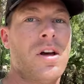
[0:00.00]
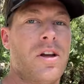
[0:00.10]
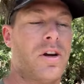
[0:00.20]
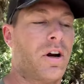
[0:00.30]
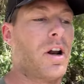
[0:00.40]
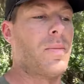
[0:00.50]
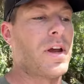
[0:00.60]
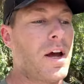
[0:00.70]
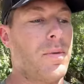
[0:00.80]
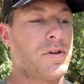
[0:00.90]
you're gonna
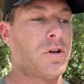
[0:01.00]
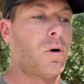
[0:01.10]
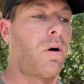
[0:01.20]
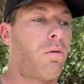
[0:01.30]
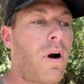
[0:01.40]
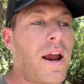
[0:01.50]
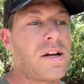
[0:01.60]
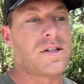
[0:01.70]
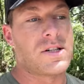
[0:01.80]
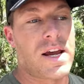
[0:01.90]
be able to
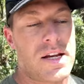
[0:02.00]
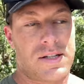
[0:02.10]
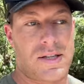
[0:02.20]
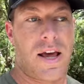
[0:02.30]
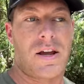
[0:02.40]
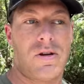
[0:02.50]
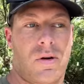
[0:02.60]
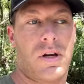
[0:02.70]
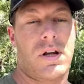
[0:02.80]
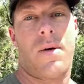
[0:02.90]
arrange dates that you
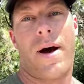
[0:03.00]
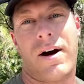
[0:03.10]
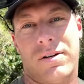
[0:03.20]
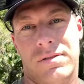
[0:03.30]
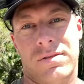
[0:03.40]
could come out